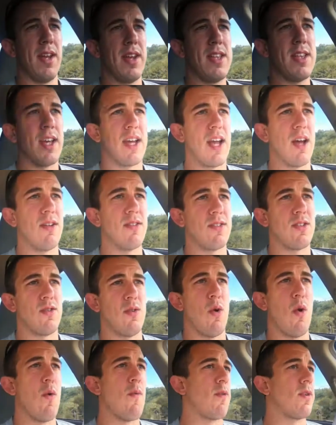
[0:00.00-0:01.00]
Anything else
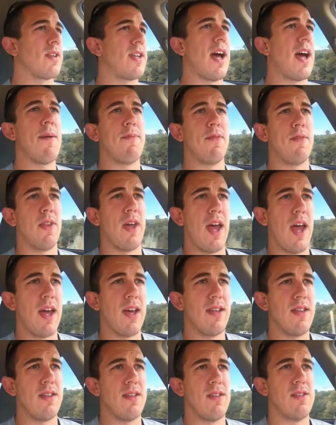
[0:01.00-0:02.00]
over top of
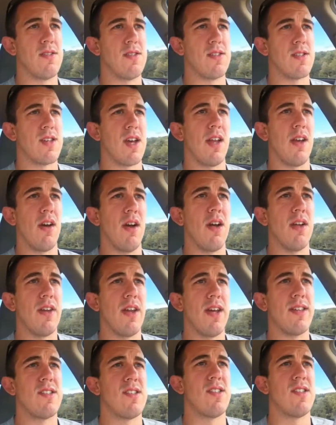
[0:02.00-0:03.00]
that is just kind of
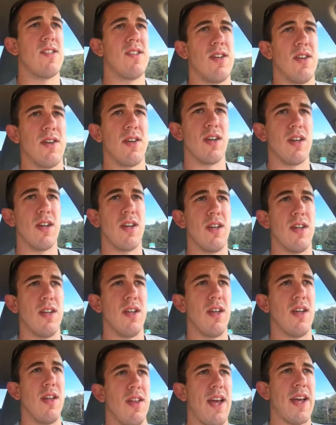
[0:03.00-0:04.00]
unnecessary,
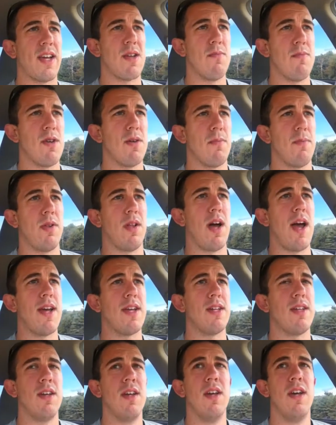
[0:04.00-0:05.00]
and that can be
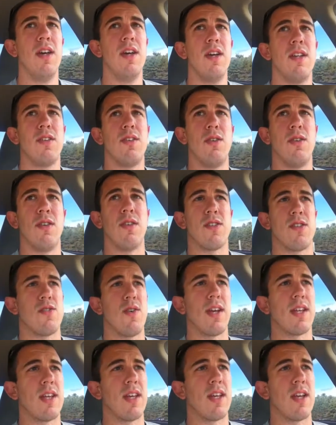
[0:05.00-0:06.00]
applied to the
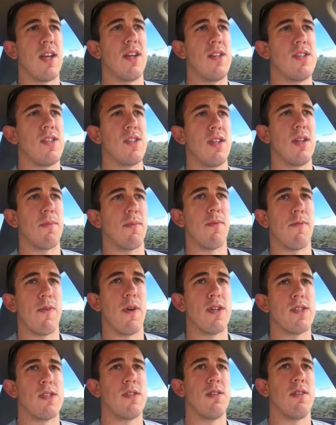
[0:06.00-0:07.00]
strength and conditioning
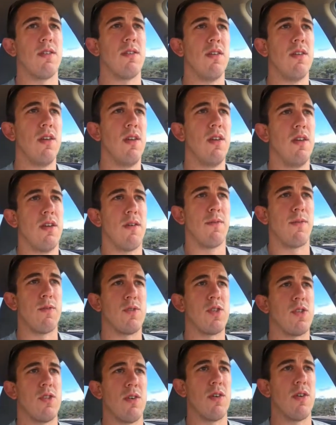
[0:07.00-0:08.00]
profession
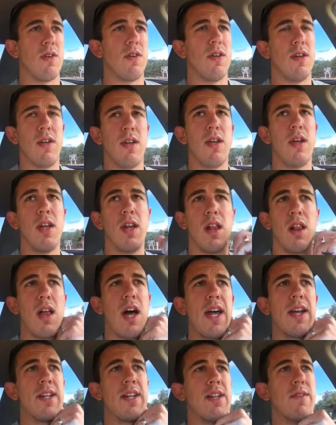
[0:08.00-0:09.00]
for sure in a
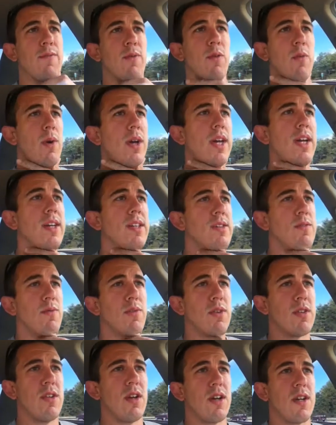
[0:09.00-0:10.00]
lot of different ways. If
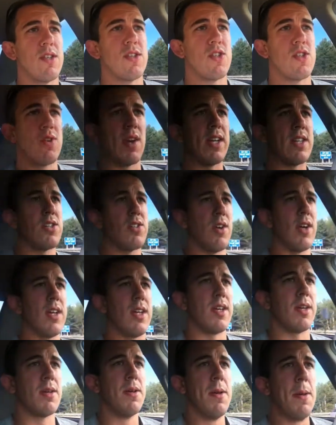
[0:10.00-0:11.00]
we're talking strength
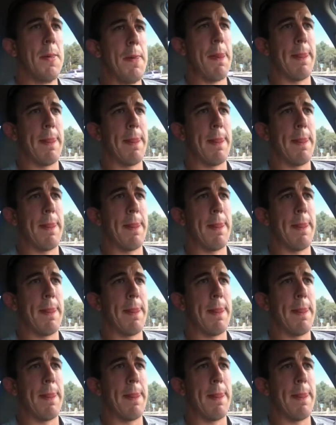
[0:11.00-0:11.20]
training,